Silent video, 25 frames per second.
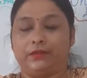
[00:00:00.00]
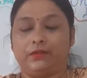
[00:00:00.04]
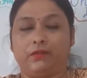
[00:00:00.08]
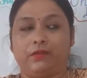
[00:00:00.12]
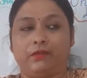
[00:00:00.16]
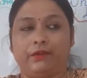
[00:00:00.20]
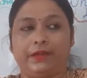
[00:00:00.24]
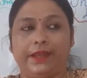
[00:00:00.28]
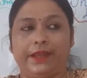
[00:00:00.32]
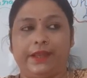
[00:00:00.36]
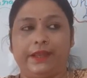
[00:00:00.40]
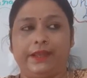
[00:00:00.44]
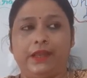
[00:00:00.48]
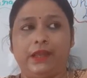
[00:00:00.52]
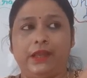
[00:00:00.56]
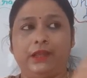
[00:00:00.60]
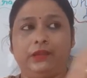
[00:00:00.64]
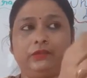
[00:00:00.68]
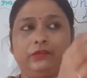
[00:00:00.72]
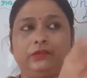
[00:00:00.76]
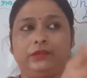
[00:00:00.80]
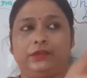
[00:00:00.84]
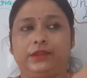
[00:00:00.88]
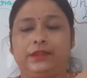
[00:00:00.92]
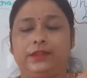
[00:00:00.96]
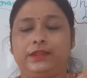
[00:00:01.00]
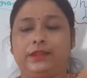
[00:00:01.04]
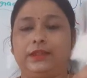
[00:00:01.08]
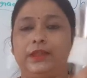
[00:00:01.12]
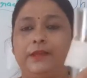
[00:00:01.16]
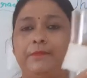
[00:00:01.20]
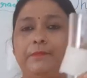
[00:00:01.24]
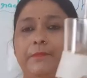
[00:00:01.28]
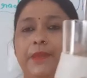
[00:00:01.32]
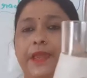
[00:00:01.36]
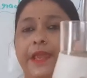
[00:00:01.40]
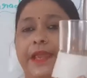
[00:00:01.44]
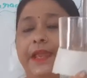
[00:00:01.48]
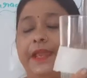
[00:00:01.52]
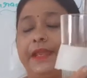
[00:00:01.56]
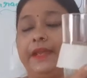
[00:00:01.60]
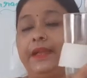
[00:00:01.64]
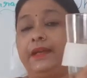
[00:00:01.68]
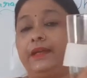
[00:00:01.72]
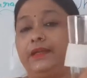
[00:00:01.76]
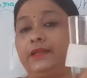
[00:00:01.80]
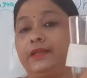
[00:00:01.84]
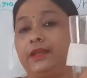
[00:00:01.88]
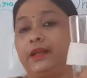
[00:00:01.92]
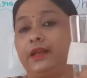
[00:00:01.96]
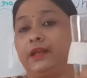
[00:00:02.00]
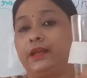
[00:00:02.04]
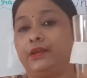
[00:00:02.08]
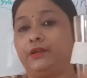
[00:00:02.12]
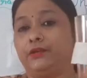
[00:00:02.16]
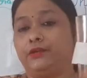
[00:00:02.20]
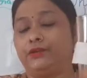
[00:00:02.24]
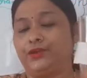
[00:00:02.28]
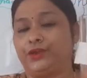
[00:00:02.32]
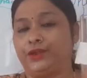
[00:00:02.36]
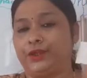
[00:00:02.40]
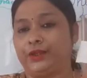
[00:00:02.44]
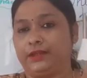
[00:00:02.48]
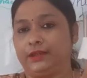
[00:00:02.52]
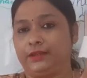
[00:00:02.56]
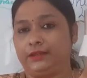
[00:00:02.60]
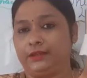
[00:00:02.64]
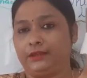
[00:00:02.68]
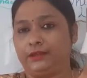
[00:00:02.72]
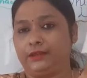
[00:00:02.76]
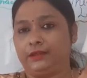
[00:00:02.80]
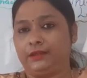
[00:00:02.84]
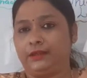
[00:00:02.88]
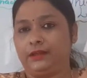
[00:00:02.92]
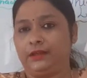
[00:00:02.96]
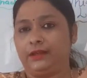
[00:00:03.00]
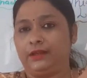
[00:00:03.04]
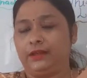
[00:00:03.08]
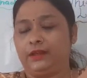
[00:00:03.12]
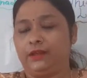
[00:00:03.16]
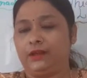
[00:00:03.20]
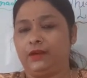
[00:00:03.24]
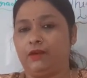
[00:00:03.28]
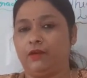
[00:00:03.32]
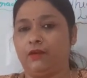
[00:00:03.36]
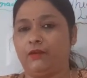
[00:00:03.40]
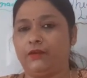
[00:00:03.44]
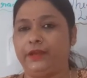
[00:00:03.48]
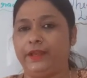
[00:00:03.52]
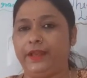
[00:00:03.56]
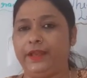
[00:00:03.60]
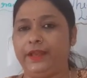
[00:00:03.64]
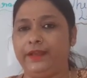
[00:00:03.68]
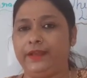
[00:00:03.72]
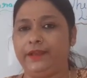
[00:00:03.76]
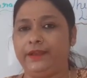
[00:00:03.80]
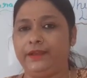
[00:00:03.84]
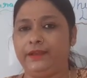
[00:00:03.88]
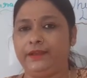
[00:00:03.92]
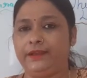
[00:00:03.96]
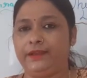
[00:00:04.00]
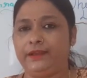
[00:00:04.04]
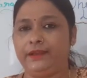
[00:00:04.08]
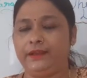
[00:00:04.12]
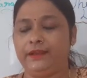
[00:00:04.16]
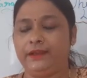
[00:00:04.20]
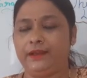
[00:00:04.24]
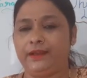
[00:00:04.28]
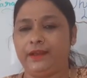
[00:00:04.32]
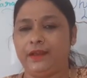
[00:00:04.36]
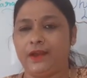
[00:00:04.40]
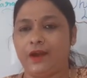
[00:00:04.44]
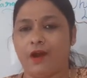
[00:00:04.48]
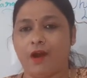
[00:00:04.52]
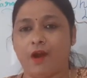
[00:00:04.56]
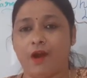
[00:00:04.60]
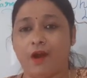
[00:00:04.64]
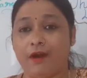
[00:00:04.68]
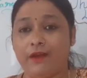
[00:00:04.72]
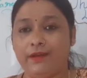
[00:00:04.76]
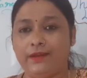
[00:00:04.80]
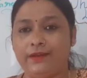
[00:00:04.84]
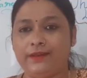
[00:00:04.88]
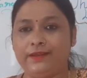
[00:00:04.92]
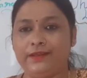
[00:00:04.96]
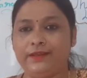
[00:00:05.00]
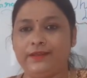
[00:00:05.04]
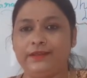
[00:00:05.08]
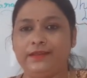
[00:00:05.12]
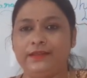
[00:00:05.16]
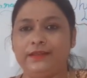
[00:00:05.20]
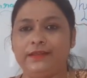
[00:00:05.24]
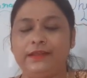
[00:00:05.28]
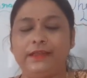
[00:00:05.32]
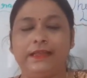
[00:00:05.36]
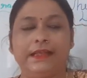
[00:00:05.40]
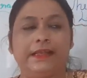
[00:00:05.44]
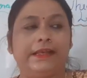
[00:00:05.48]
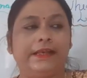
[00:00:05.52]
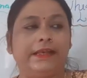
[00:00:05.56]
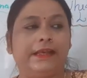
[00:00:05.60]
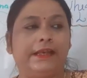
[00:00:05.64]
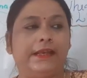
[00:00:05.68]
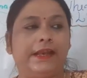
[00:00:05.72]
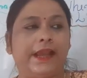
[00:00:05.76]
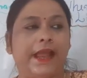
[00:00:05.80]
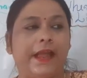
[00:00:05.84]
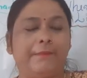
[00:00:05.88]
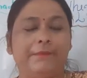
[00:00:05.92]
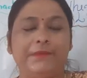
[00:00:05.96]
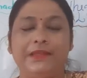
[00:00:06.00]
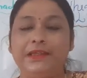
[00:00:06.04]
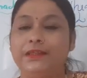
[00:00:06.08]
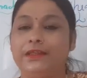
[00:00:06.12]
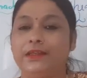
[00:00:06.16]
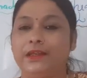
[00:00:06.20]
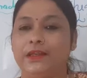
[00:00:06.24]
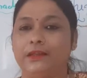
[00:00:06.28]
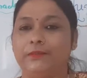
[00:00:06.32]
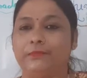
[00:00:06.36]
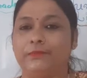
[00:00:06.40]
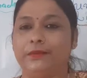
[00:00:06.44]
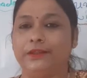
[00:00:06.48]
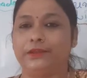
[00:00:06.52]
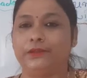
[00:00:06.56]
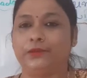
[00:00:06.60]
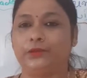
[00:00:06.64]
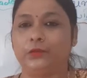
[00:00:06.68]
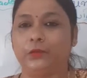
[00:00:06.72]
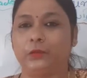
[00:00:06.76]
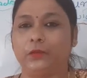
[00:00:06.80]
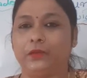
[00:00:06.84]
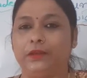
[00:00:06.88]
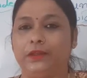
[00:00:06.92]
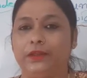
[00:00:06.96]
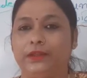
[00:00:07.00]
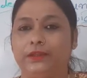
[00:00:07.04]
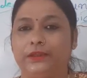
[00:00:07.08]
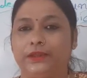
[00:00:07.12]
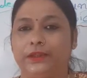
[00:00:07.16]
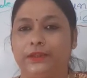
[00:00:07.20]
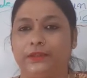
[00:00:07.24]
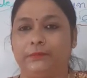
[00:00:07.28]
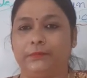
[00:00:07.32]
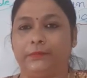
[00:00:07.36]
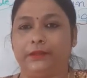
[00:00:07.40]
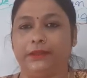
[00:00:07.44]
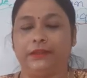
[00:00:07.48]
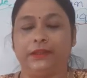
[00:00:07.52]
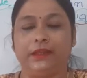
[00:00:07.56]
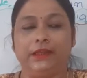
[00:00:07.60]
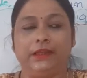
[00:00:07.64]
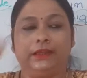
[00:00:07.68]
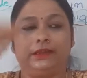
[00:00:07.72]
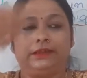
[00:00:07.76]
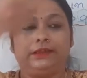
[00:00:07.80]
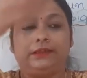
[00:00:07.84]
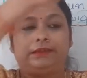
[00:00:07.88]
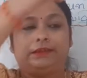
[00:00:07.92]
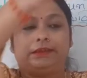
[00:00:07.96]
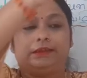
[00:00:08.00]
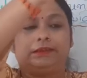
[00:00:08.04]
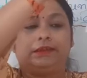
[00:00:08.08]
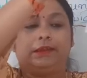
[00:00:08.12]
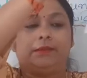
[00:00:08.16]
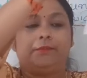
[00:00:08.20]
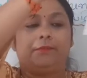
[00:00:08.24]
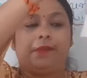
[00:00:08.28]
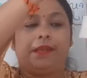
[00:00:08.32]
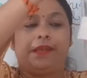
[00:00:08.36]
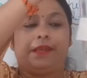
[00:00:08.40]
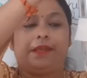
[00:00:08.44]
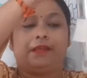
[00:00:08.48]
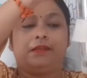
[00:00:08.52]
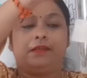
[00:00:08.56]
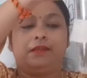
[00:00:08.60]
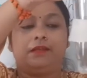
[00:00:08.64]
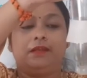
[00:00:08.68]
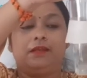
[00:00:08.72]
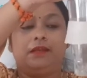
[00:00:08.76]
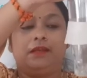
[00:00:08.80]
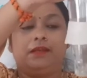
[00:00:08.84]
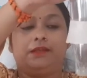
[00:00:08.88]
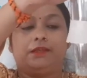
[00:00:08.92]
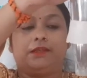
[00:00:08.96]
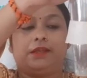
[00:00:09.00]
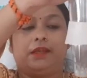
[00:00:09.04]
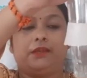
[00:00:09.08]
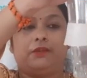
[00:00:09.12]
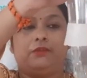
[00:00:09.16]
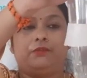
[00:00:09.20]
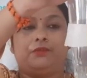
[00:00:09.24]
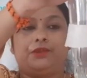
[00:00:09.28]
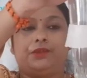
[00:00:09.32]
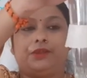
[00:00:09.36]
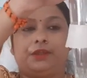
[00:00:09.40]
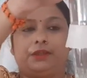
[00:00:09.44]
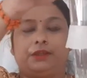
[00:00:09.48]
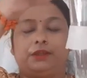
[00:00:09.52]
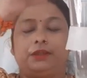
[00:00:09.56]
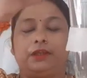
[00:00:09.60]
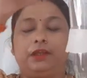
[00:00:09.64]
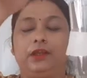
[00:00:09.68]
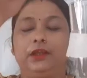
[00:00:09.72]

Okay, so this is a make a solution. Okay, or lemon sherbet, sugar sherbet. This is a make a solution.